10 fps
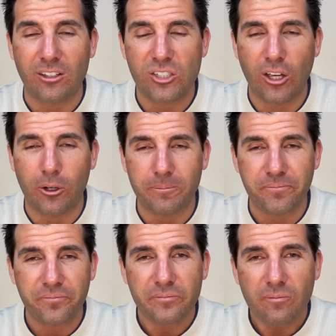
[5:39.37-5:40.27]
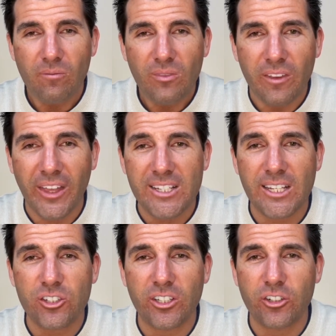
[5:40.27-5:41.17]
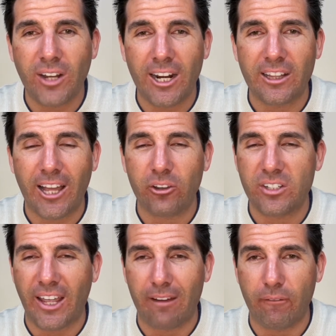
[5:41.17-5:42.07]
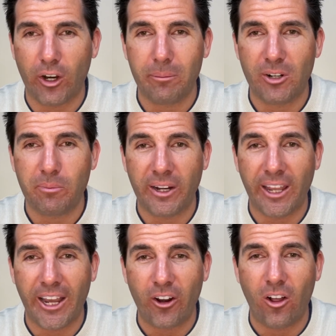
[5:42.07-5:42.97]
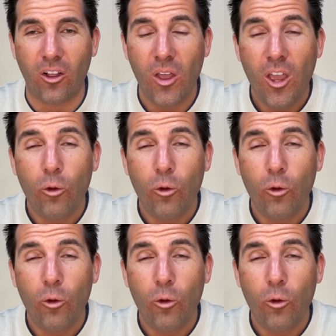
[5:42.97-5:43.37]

So they essentially do not allow you to have very much money at all,